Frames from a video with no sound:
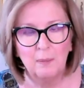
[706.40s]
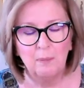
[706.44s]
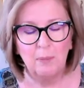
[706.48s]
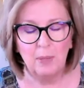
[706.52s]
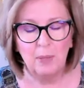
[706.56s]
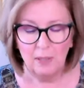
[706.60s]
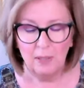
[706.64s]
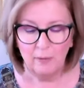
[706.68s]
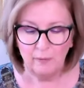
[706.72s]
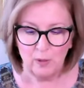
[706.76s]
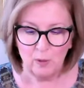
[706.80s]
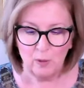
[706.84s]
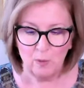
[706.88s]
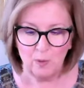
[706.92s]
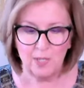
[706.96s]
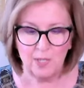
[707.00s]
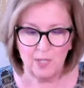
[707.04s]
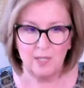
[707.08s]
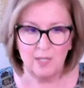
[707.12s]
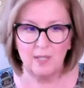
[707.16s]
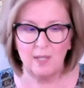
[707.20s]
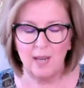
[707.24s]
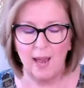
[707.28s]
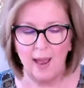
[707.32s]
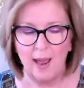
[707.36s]
But if you
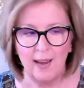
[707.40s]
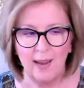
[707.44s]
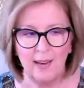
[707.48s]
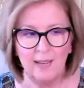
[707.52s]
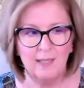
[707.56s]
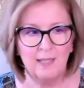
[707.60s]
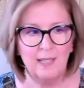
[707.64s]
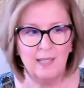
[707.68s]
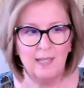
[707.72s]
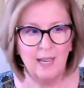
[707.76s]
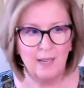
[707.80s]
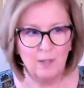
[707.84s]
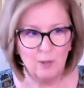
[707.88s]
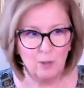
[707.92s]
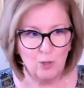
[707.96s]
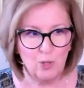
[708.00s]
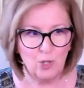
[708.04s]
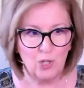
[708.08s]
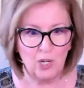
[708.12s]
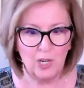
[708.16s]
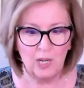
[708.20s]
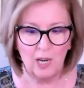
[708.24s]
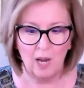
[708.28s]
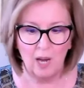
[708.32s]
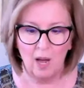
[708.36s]
stay in the
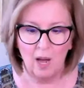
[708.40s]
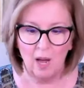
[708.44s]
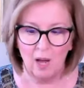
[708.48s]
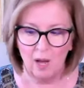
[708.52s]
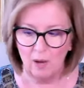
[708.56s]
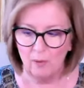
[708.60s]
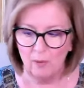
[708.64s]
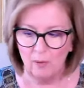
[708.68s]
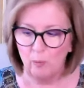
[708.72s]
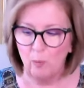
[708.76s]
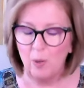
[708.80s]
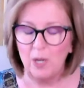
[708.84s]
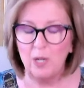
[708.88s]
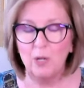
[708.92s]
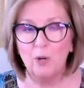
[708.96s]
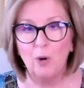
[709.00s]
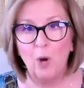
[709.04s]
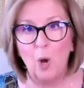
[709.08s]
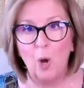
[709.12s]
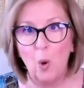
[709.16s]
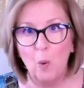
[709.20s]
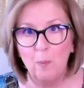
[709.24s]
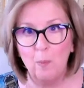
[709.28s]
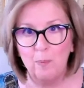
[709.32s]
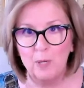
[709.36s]
energy of what you're
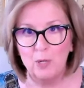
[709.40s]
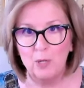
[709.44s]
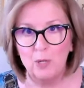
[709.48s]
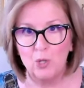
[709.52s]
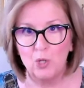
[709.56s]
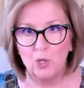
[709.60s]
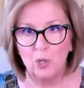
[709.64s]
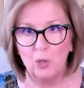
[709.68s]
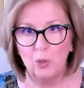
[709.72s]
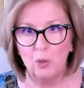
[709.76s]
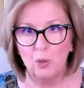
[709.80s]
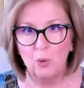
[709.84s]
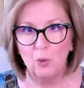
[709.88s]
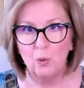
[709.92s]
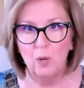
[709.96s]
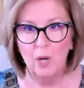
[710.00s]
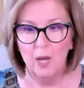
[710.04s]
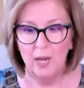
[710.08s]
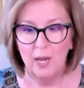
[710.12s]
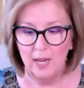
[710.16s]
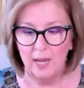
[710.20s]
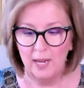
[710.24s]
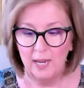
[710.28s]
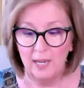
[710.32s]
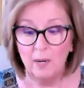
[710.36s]
open to
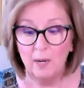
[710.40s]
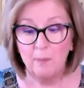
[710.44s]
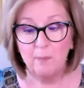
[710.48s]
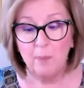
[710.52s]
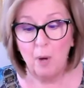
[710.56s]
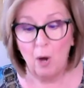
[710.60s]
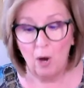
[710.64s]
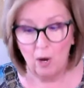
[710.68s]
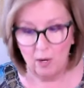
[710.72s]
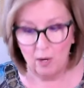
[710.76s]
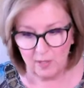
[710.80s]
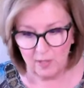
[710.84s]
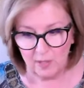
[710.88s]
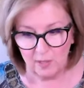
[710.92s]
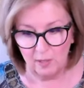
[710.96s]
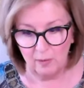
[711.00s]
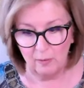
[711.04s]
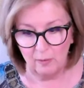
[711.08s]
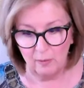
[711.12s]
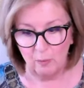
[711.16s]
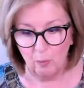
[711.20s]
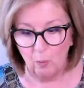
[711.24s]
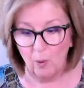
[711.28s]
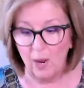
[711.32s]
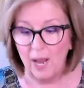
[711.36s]
in a
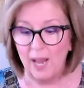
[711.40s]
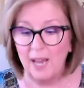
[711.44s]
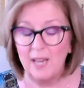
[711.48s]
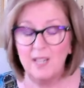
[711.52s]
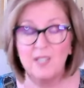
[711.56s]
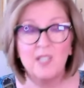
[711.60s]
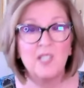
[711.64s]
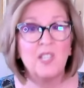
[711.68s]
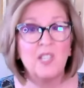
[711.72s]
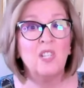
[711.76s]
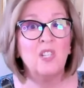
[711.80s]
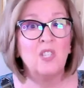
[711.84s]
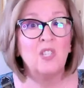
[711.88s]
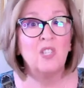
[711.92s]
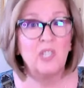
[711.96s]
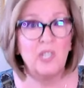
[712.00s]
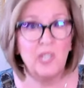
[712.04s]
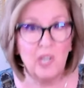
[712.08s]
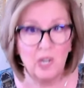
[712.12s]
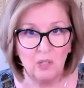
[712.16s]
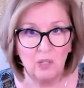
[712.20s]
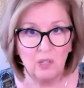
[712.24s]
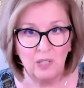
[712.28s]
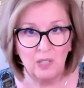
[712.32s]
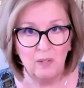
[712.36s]
positive way,
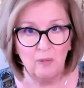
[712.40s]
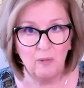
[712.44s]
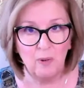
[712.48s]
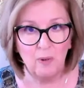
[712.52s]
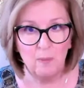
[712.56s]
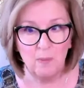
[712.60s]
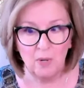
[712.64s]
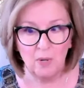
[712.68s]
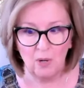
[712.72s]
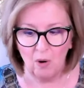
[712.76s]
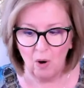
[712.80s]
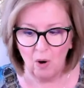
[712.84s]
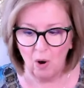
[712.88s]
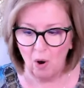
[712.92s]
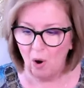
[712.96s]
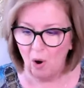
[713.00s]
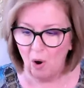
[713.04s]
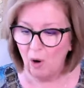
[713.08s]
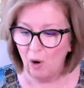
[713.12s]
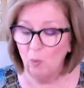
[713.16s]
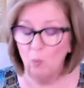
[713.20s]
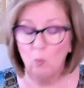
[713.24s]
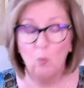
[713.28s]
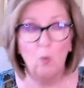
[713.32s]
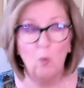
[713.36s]
sincerely from your
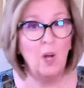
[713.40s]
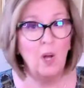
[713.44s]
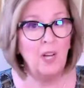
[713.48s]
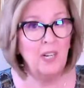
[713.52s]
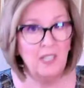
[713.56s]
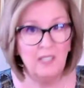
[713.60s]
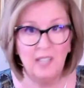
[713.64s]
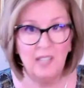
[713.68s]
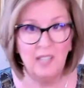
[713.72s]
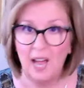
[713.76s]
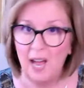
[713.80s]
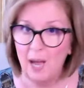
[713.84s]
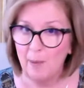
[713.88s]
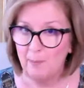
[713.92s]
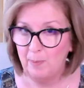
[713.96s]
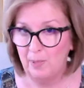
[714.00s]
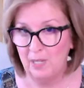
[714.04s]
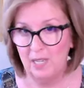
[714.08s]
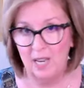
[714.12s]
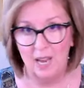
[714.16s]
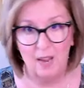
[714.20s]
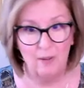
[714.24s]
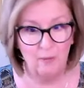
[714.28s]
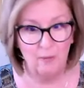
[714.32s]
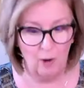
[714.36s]
heart, wanting the
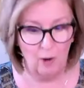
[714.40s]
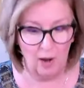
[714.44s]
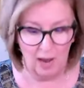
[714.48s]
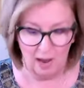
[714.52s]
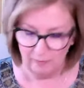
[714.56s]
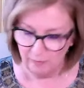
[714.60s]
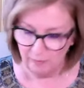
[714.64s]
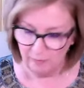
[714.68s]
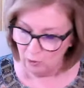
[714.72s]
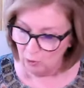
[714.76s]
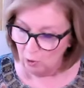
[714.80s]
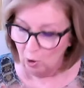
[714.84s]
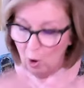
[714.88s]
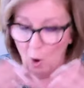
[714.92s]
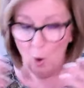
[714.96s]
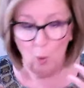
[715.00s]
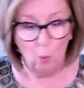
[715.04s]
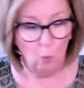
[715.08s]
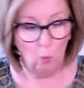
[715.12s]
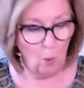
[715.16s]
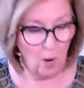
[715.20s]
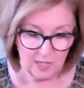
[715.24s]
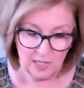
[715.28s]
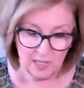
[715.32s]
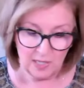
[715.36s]
happily ever after,
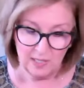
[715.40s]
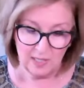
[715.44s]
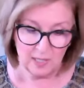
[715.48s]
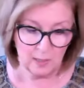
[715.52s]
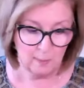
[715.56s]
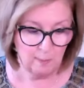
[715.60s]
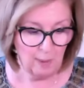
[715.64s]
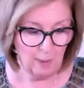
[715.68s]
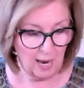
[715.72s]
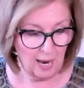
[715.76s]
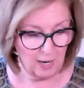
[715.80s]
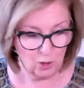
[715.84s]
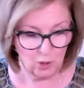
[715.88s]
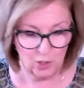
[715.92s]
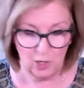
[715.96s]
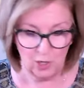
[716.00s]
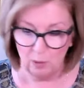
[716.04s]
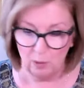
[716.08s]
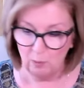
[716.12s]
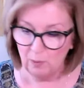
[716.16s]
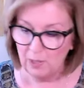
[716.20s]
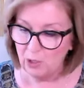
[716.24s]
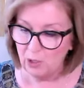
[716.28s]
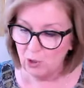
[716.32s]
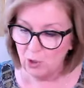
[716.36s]
wanting this
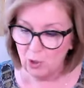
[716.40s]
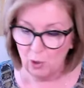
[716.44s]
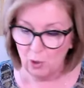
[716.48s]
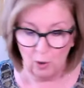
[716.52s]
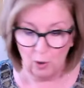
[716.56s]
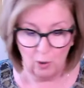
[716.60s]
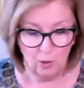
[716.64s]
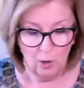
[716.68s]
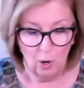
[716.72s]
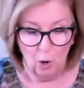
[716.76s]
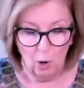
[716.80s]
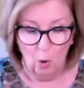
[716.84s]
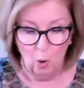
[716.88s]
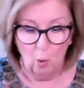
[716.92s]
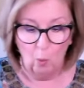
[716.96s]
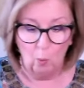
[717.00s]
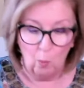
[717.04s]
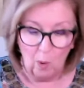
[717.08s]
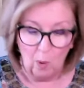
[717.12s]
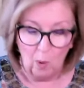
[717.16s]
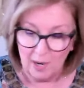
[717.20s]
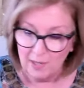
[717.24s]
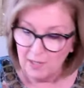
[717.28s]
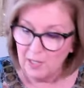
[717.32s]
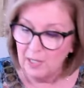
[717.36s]
passionate return,
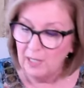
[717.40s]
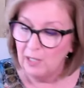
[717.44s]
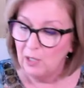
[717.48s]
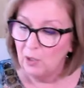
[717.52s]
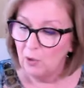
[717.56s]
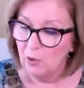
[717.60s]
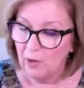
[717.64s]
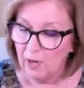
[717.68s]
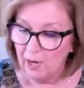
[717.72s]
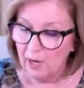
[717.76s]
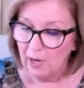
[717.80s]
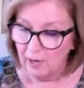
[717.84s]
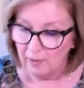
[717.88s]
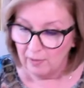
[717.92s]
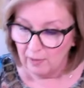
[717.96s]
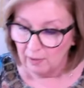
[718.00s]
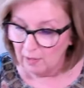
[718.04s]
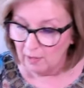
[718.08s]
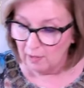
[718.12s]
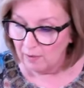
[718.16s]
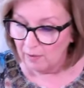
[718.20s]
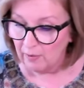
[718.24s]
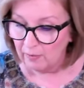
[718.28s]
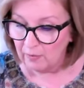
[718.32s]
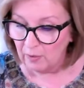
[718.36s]
wanting your
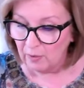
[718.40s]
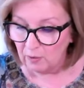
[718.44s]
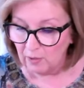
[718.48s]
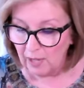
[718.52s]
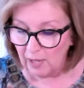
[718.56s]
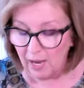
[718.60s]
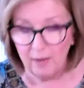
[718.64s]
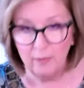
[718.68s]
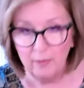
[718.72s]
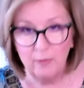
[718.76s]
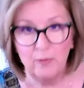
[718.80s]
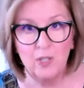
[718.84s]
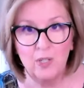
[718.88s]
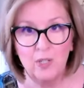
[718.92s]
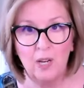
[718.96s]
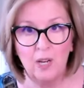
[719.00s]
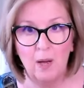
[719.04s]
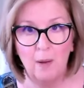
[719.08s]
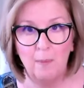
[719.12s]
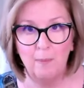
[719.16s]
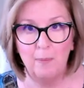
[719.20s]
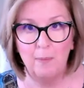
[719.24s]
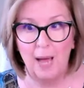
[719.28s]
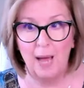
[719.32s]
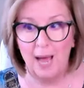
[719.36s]
the love of your life to
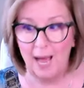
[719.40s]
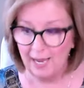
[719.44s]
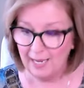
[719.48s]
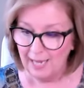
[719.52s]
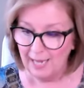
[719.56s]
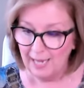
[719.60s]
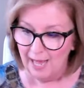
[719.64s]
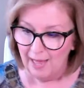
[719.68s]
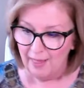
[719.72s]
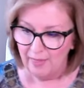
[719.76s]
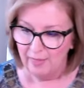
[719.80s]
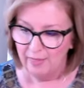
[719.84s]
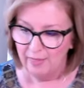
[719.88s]
come back,